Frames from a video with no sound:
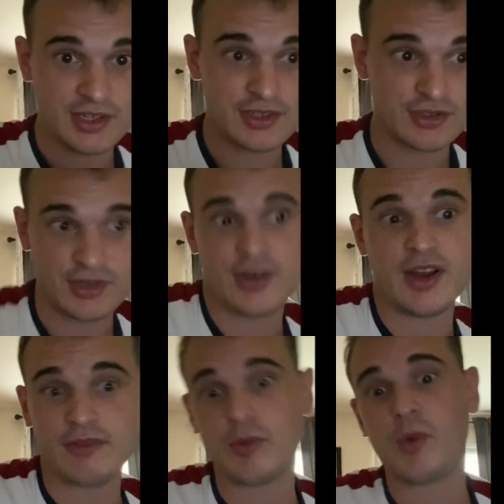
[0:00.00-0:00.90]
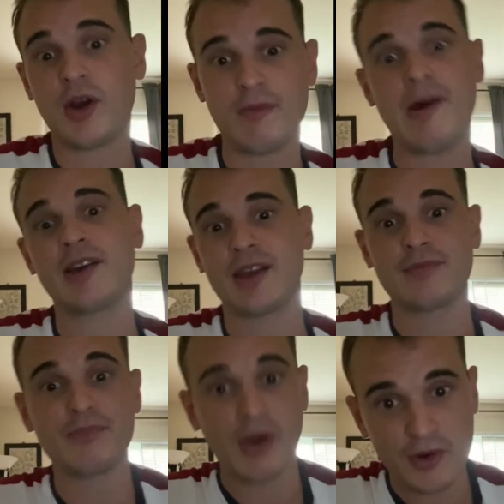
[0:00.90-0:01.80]
so you didn't have to worry about
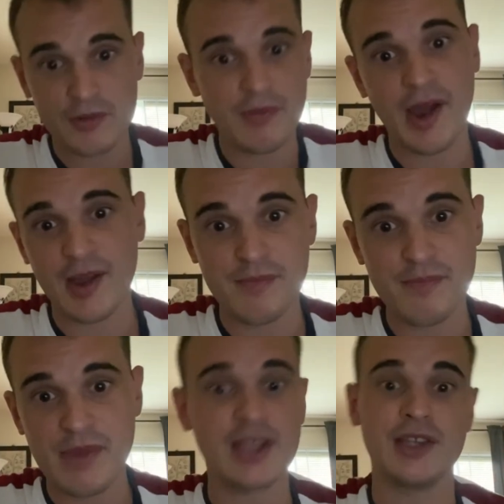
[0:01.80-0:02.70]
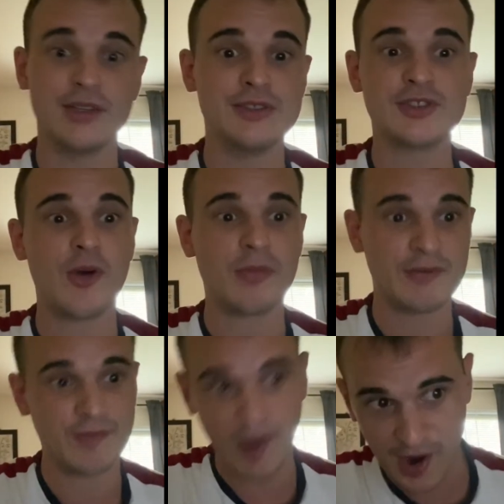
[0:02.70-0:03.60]
getting burned by a big, huge open
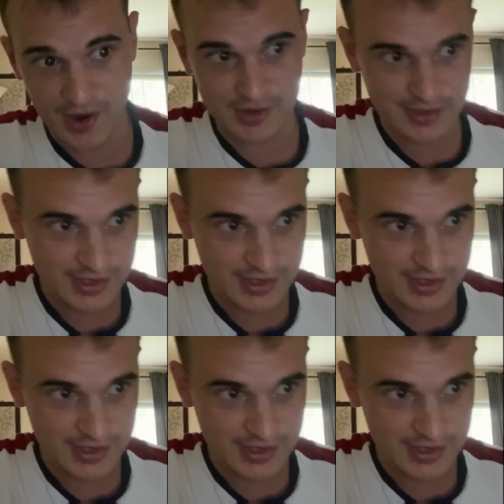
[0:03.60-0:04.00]
fire.